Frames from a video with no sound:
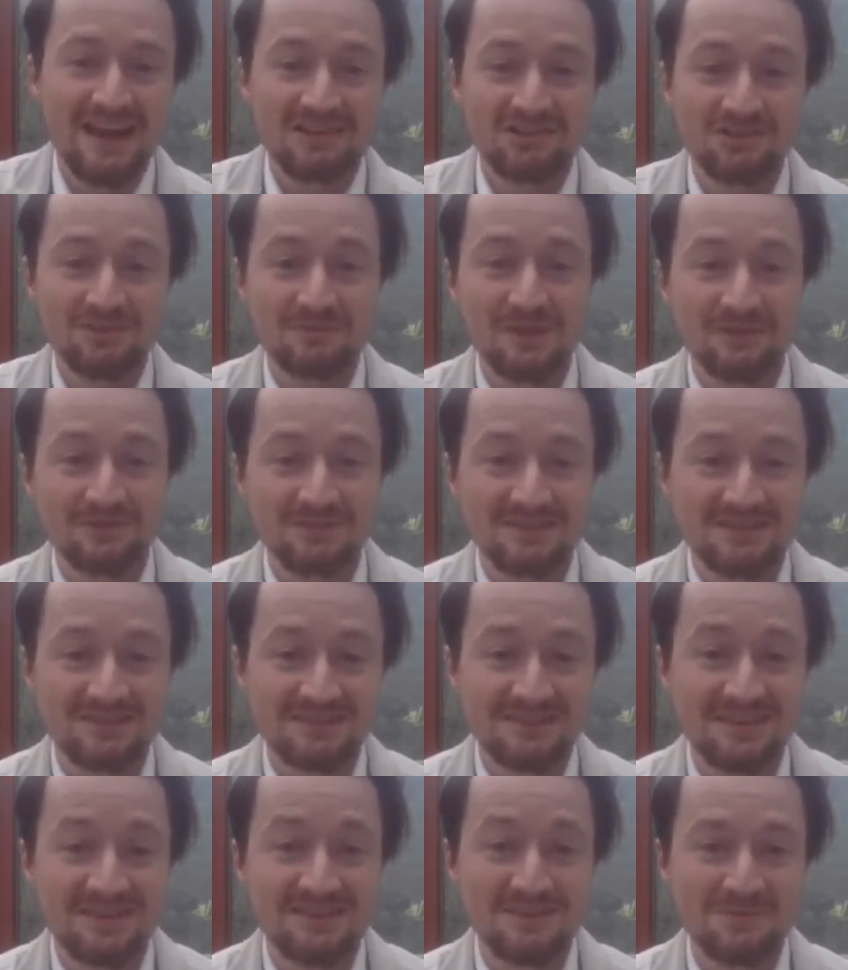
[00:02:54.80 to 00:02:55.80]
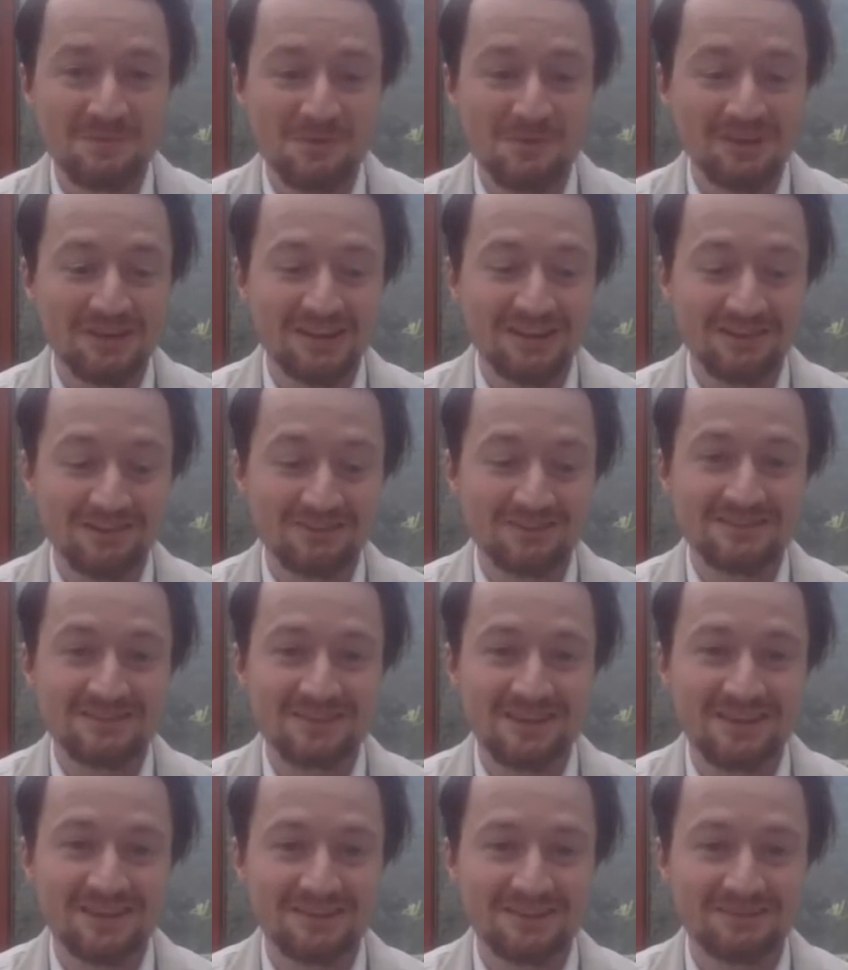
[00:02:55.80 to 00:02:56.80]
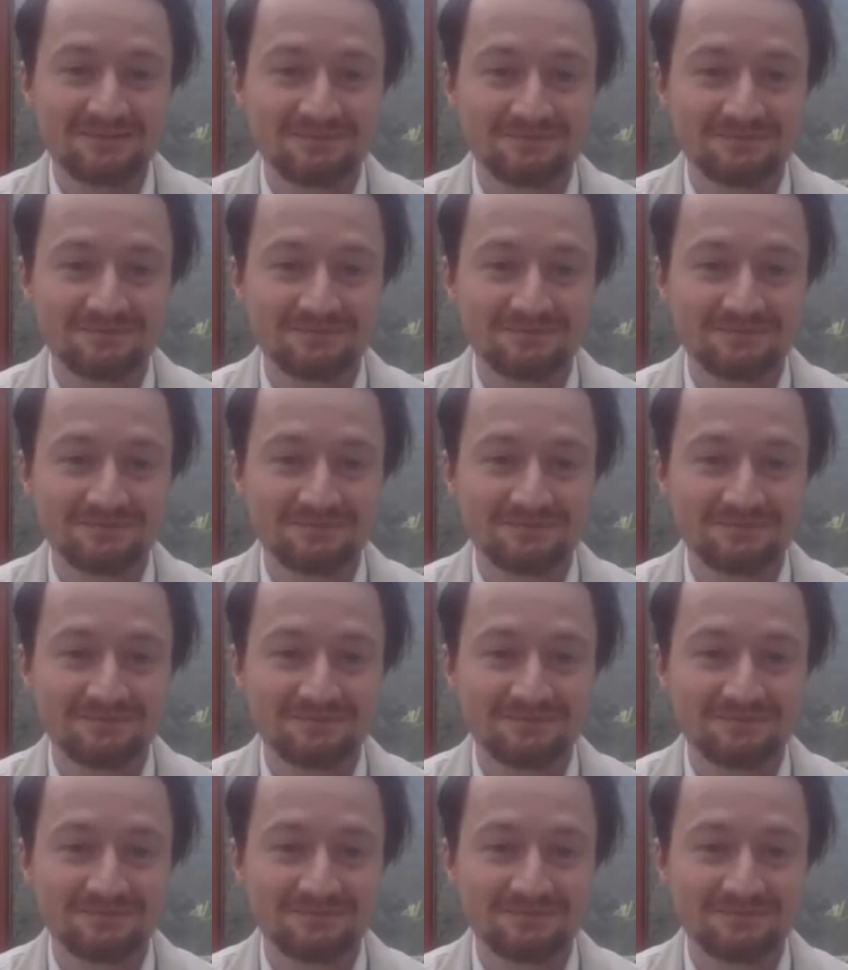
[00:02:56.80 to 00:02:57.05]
you'll be able to see what it looks like.